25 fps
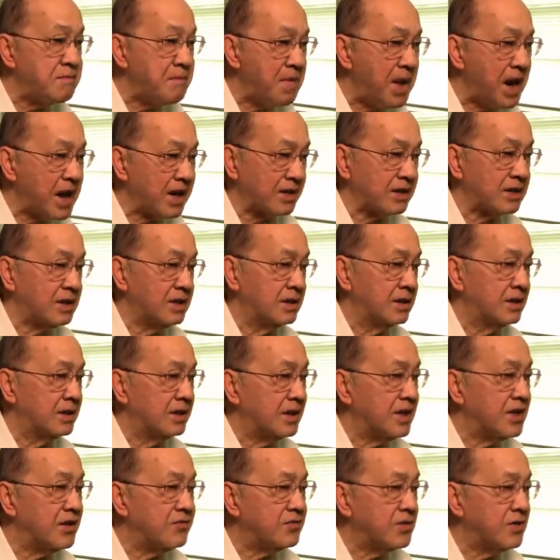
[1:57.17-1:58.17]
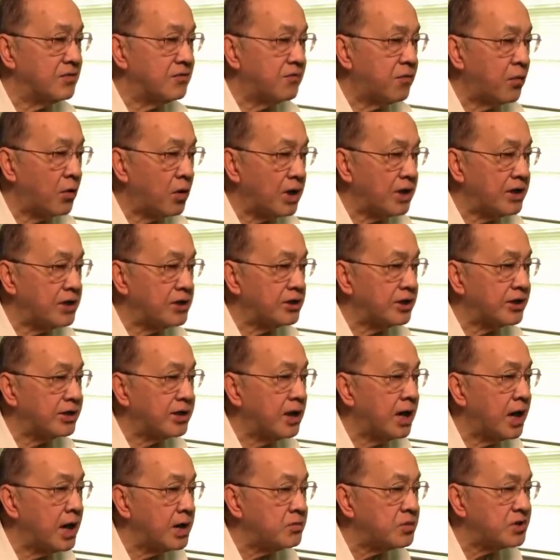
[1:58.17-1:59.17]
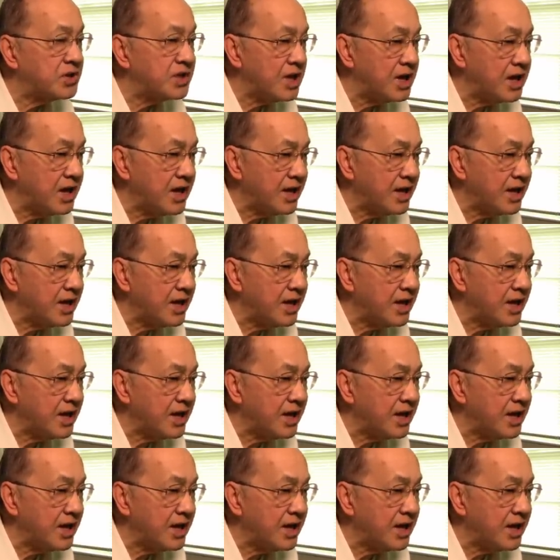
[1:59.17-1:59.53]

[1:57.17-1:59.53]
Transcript: met if the foreigner comes